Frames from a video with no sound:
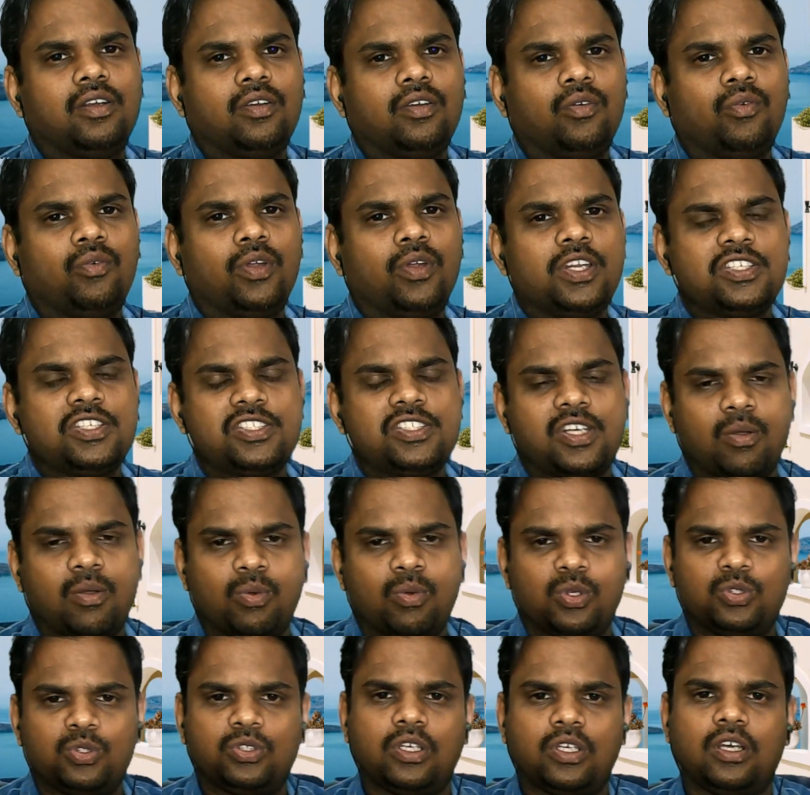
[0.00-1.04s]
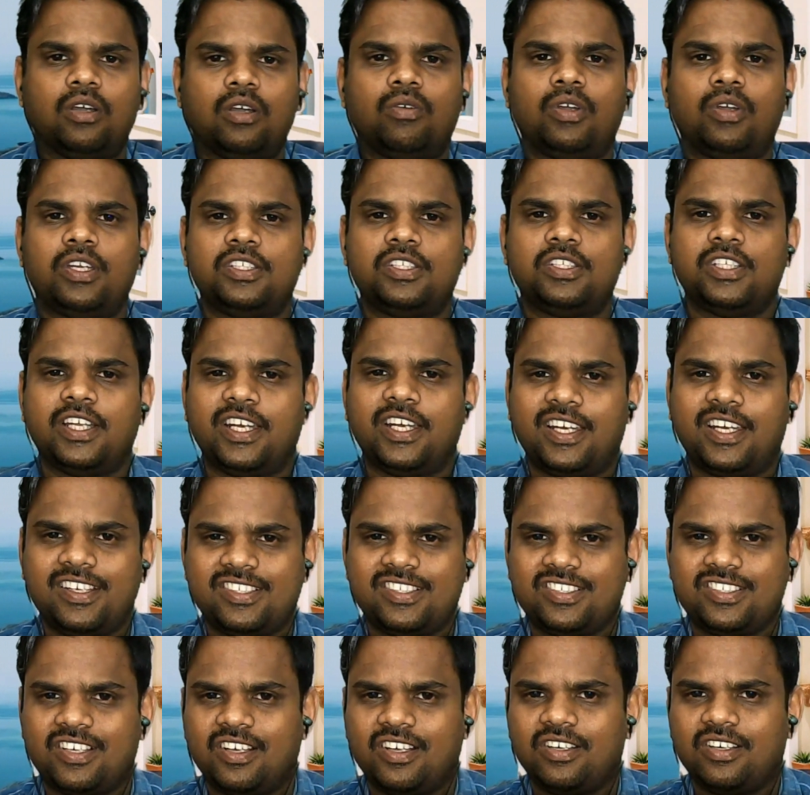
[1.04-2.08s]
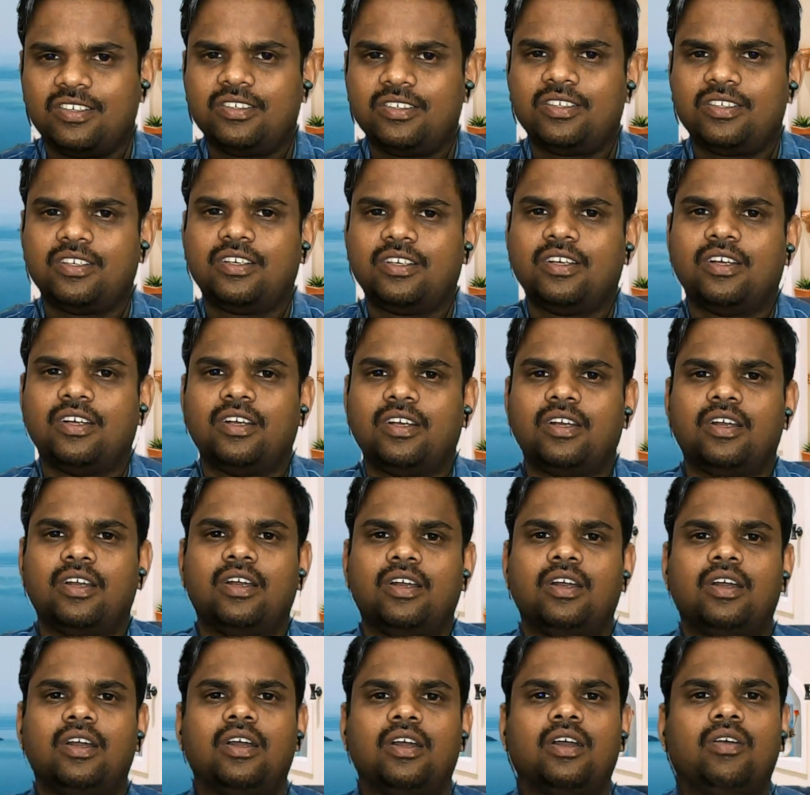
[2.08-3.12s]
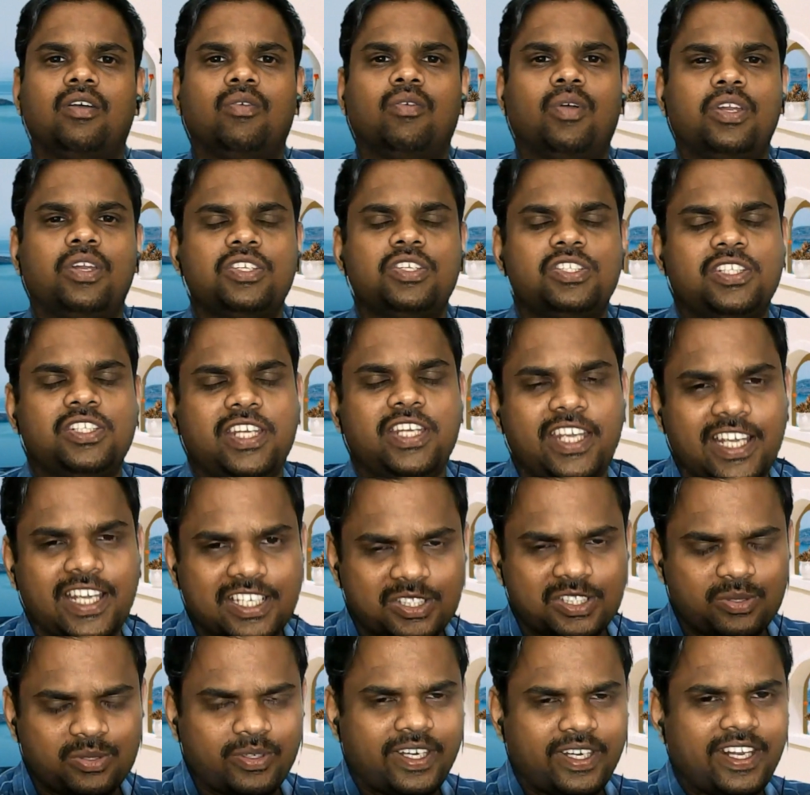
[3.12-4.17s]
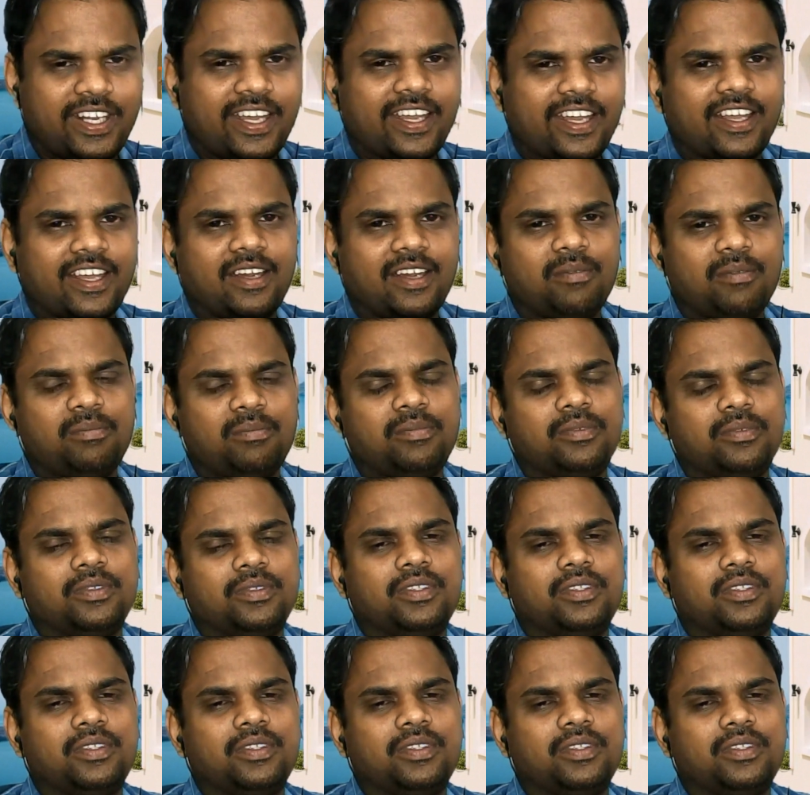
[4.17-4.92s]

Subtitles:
What is Raoult's law, what is Henry's law, what is TXY diagram,